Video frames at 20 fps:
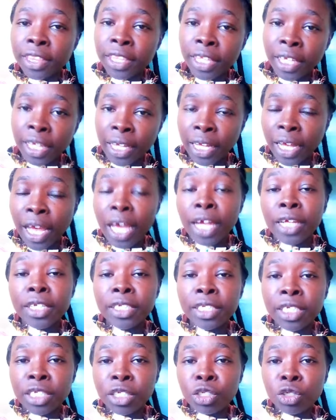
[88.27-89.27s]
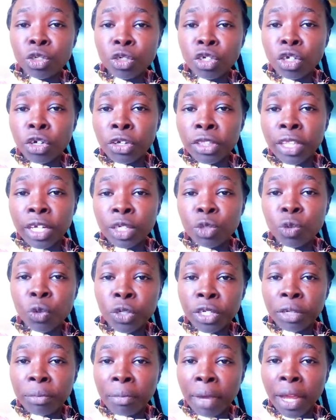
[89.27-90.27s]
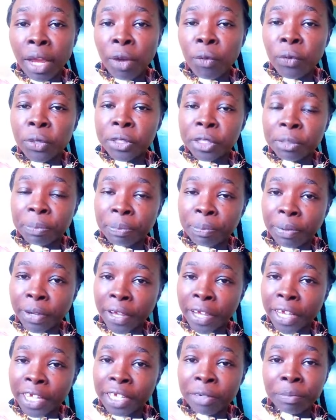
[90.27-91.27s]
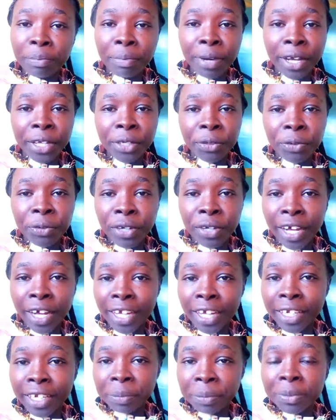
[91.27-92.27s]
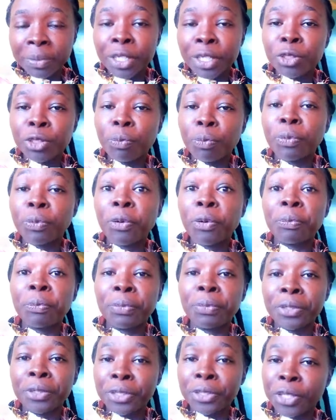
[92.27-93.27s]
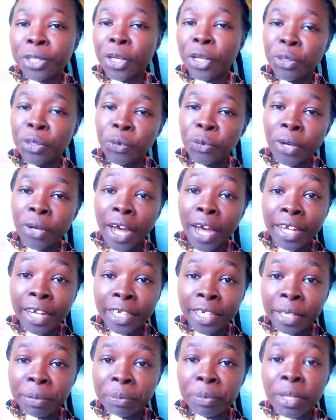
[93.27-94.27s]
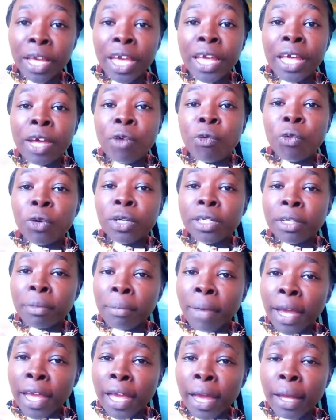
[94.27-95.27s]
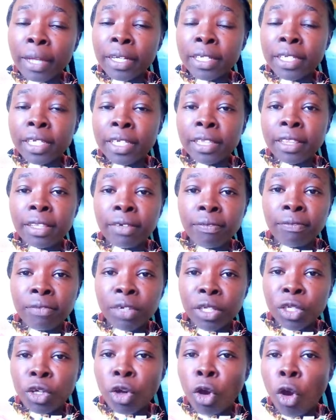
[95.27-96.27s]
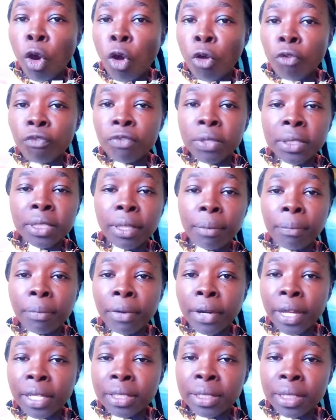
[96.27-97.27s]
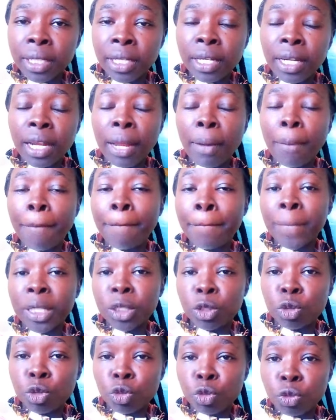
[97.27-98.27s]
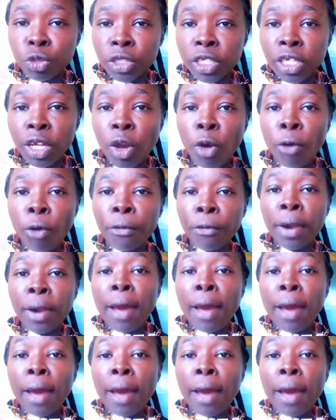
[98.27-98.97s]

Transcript: thing. Did you know that Woldemeyer was paid by Uganda to promote Uganda? Woldemeyer did the video of surprising Miss Trudy, or